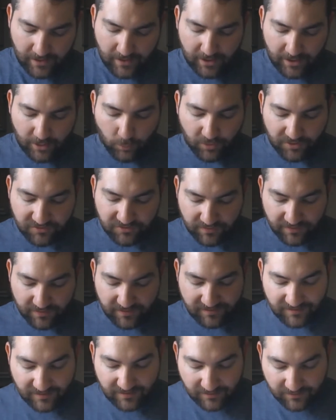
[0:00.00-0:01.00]
It was for the
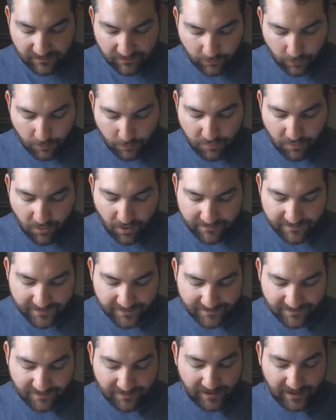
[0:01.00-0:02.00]
sins of her
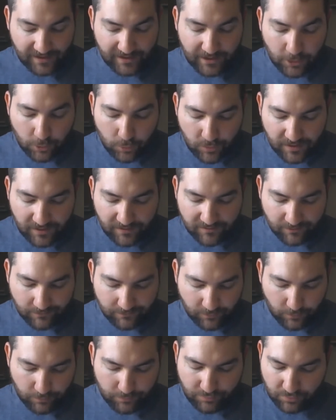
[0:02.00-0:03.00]
prophets and the iniquities of
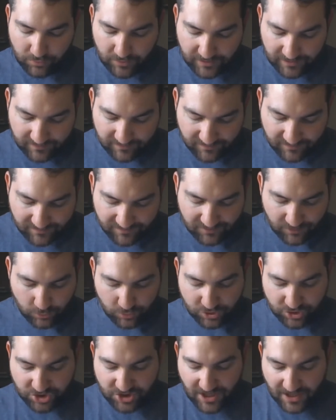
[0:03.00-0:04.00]
her priests who
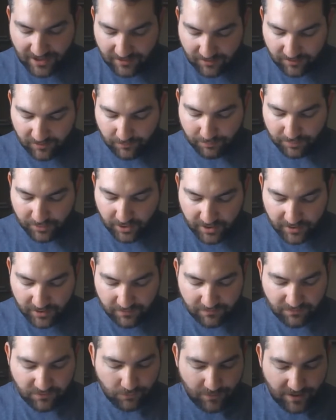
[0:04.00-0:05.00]
shed the blood
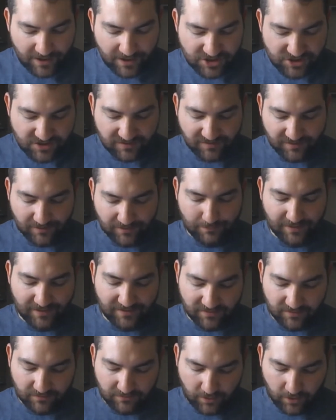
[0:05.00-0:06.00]
of the righteous in the
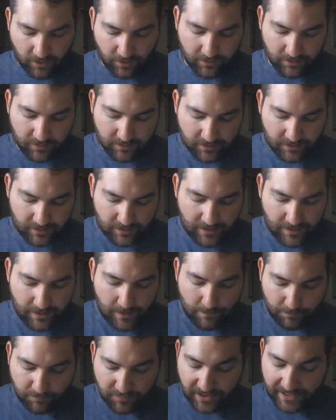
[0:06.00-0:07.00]
midst of her.
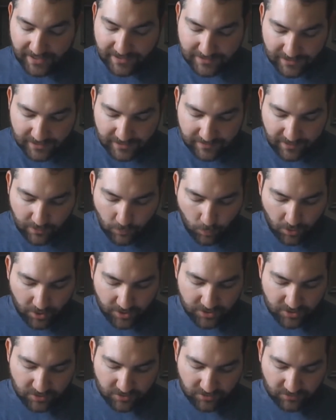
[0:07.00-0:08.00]
Blindly they
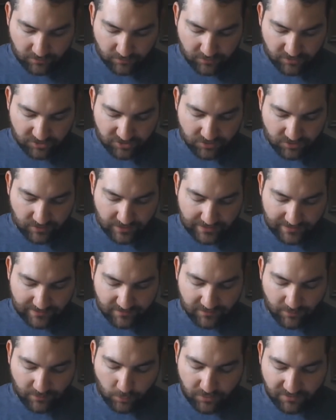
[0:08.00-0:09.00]
wandered through the streets,
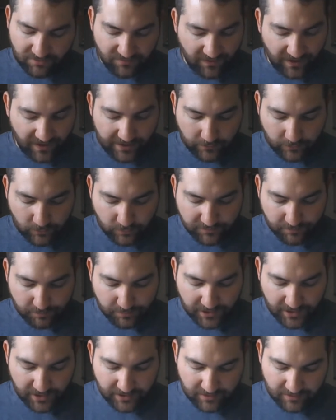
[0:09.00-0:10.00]
so defiled with
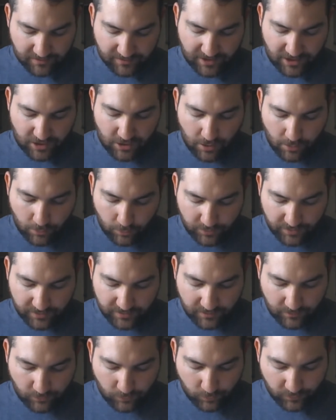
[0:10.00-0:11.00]
blood that no
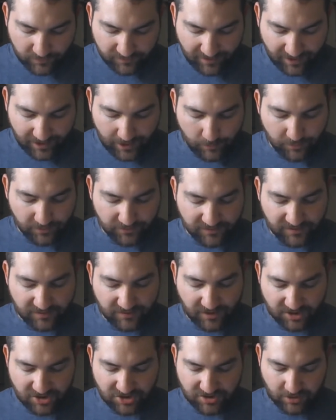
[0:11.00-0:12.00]
one was able to
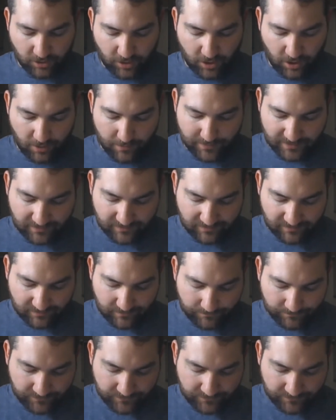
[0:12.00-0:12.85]
touch their garments.